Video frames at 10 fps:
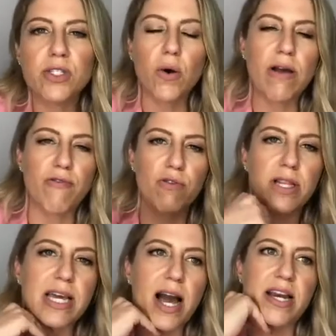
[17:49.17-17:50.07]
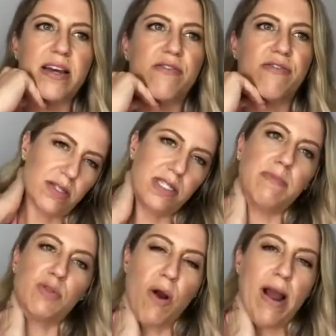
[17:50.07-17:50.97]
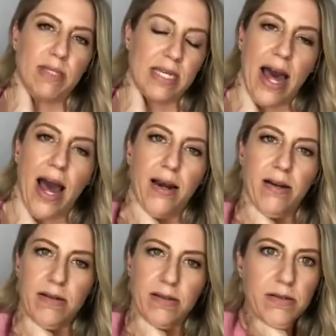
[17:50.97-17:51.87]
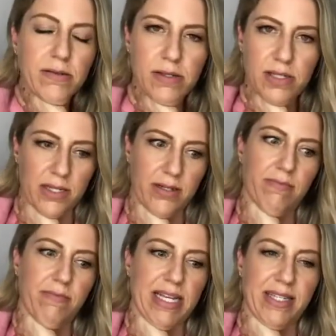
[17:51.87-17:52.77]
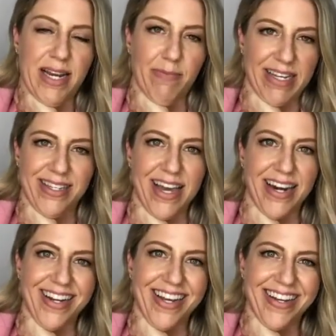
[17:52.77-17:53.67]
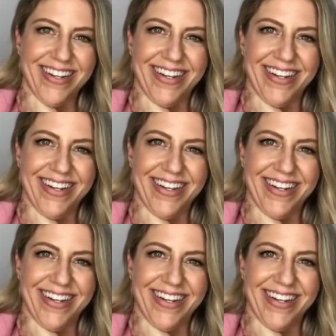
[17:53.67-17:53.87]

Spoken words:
So I've really kind of subscribed to that to maintain my sanity.